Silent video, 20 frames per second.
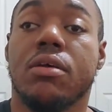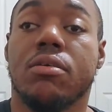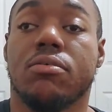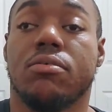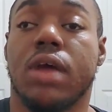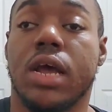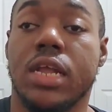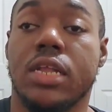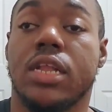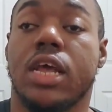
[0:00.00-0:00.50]

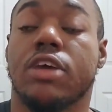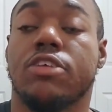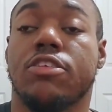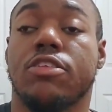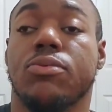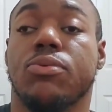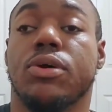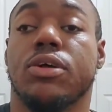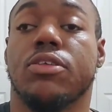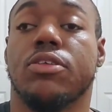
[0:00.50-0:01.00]
right next
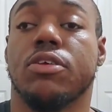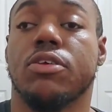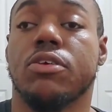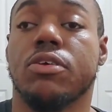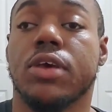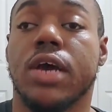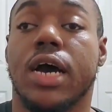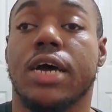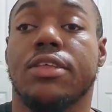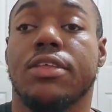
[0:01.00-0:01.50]
to it so
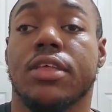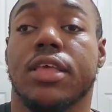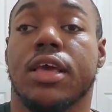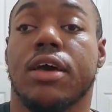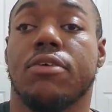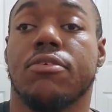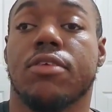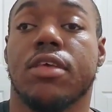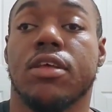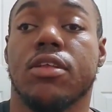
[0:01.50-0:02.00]
you guys and
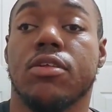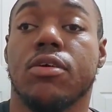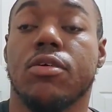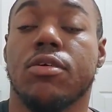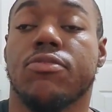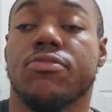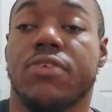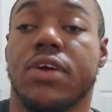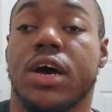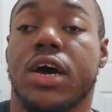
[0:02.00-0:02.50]
gals get
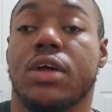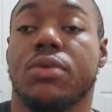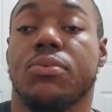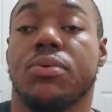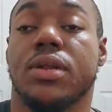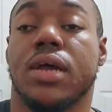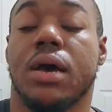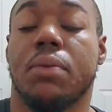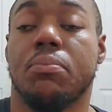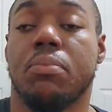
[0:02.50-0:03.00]
notified
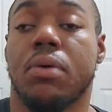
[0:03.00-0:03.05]
when I